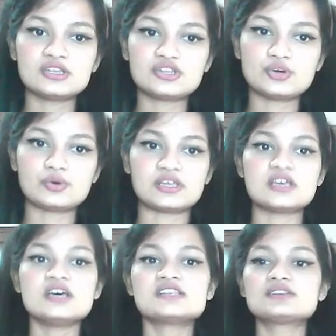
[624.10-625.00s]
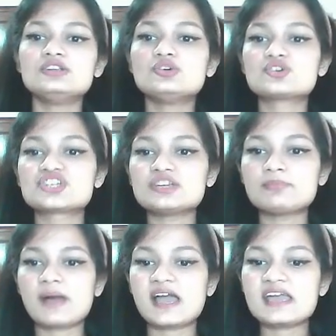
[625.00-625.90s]
theory. So Lucian
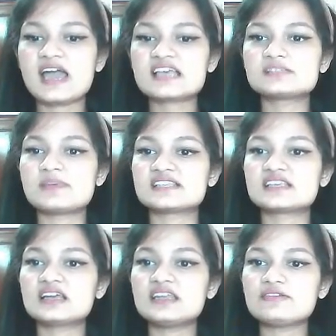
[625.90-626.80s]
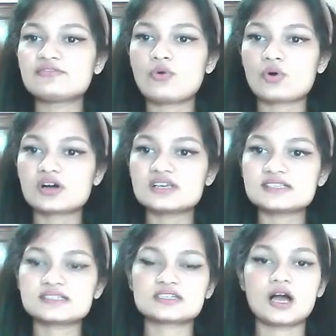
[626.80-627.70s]
Pie has basically
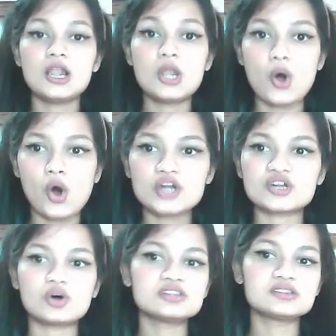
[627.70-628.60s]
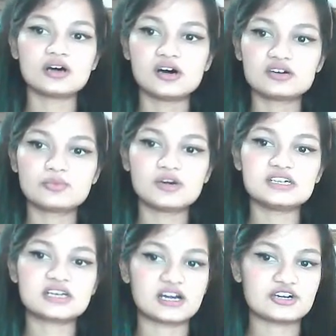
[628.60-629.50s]
focused a lot on third
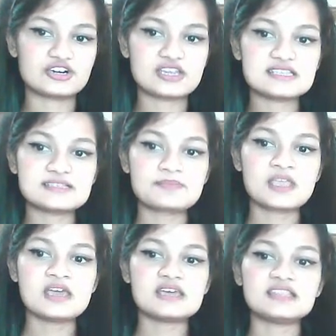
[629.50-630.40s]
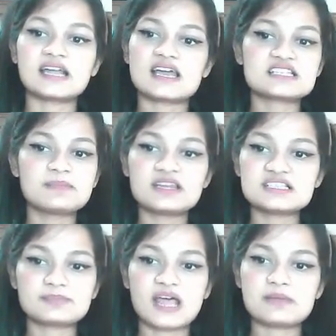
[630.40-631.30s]
world countries. That has been his
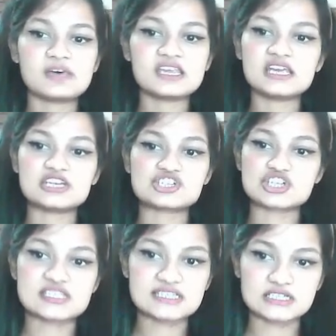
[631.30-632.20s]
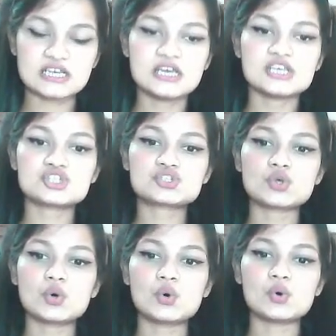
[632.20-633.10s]
primary interest.
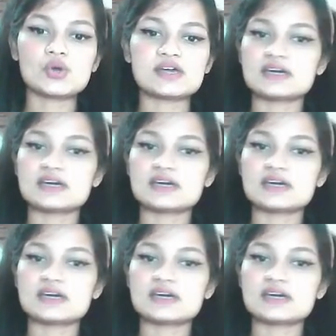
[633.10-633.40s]
So